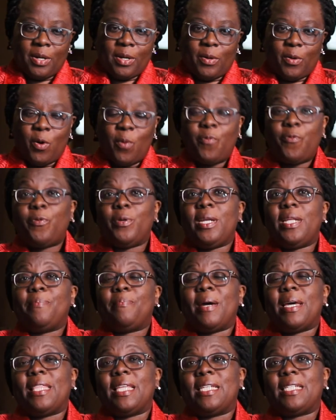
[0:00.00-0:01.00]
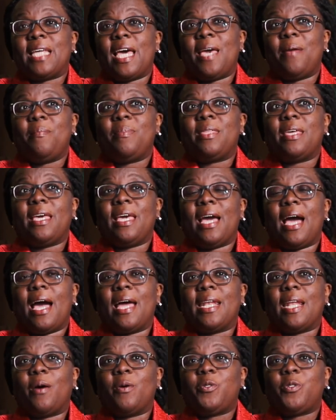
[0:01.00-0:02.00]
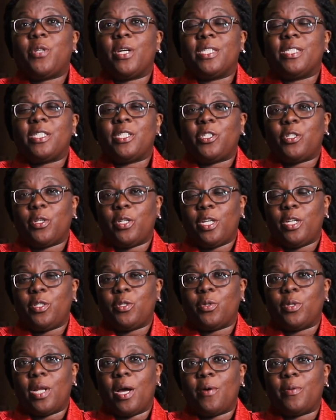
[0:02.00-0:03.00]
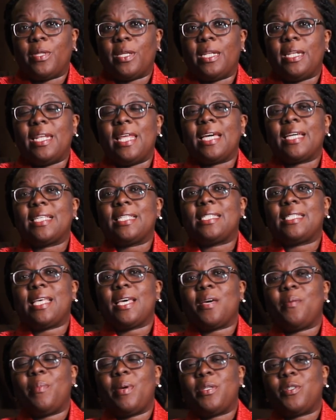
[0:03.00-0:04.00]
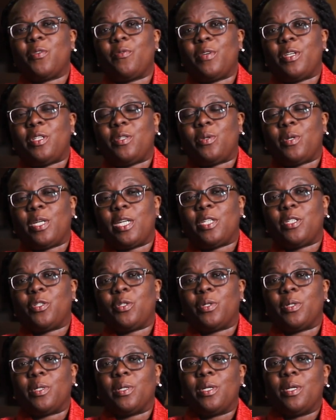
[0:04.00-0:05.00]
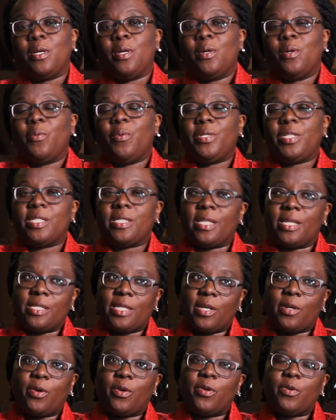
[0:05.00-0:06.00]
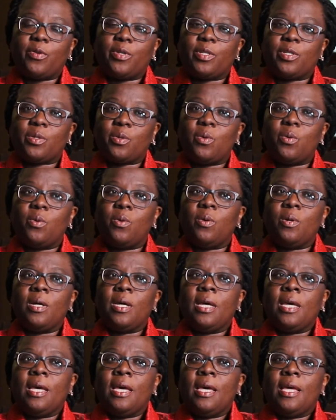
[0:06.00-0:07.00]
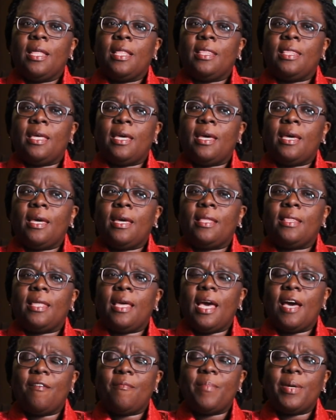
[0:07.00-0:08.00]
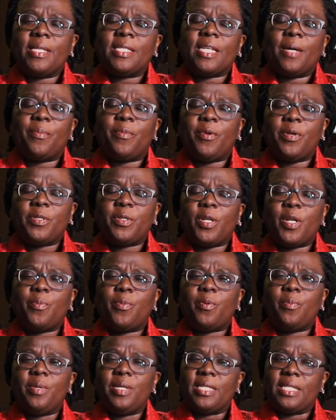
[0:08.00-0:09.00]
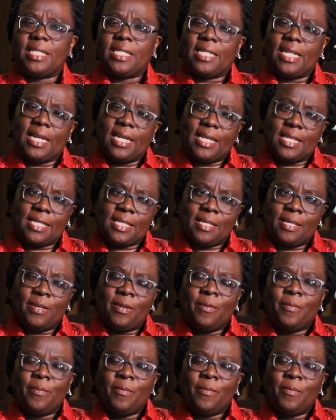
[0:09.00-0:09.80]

hopefully by the time they are now transitioning to now the next segment of education, which is the secondary school, they have made some reasonable mistakes,